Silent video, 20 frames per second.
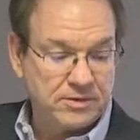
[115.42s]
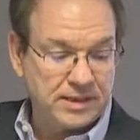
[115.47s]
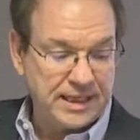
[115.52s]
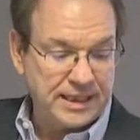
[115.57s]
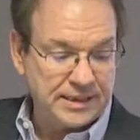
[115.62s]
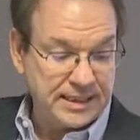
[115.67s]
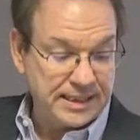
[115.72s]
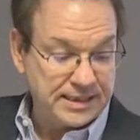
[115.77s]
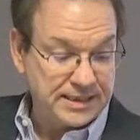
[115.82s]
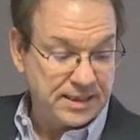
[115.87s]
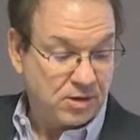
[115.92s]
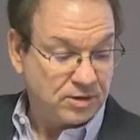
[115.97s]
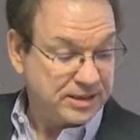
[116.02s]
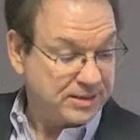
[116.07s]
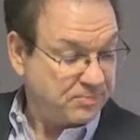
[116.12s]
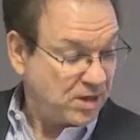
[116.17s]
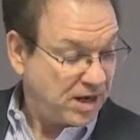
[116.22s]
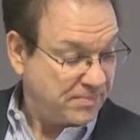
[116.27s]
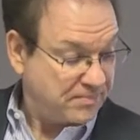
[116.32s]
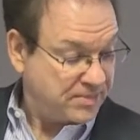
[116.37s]
Well, the only
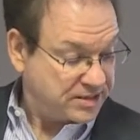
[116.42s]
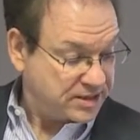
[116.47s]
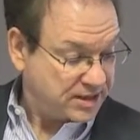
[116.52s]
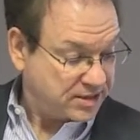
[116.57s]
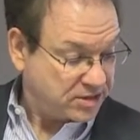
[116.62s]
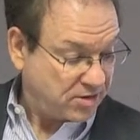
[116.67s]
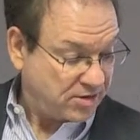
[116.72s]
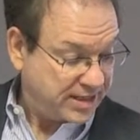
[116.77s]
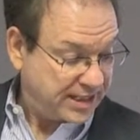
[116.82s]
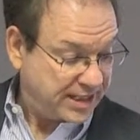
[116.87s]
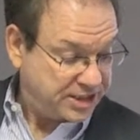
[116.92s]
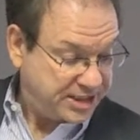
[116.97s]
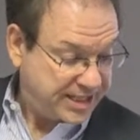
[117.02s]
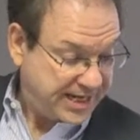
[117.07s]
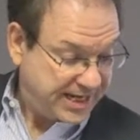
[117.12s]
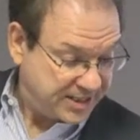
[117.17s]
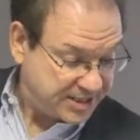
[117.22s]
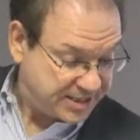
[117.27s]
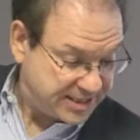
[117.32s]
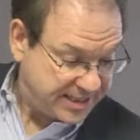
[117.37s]
problem is it's already
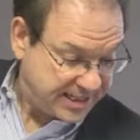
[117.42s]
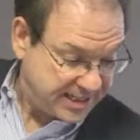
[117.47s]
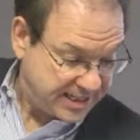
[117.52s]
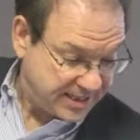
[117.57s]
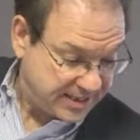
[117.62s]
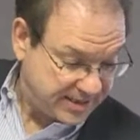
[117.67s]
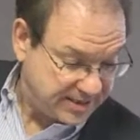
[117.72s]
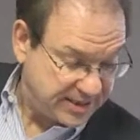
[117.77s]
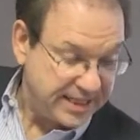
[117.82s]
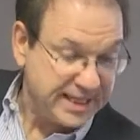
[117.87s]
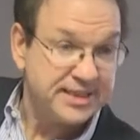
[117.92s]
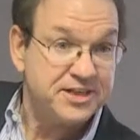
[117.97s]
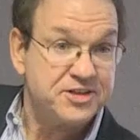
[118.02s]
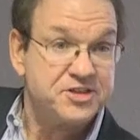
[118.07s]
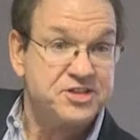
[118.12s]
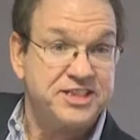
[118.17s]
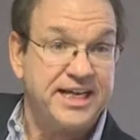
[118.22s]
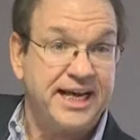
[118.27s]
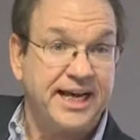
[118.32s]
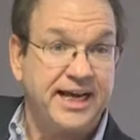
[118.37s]
changed in the
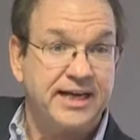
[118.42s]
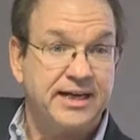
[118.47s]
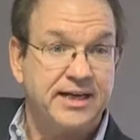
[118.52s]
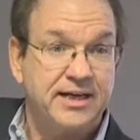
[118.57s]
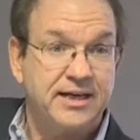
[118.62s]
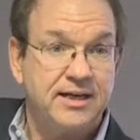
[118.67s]
stick.